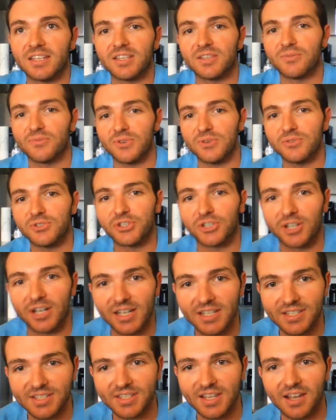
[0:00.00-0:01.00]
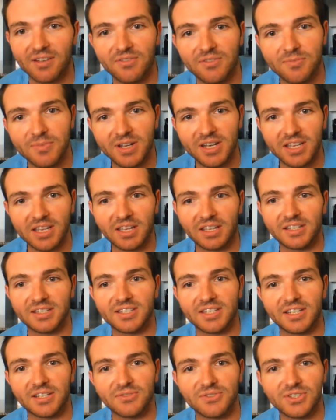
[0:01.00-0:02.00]
the future as everybody
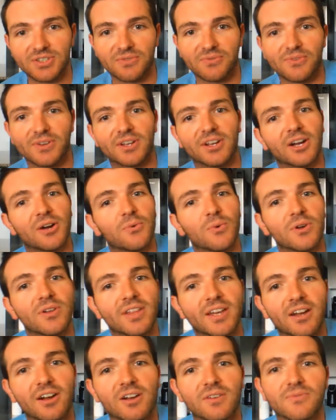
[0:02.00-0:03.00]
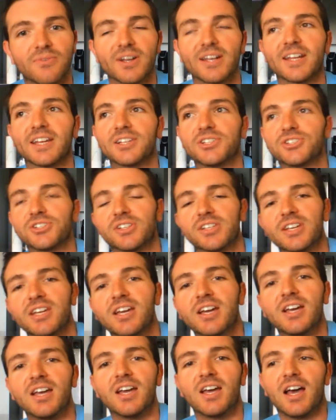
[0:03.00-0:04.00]
continues to figure out where they are financially.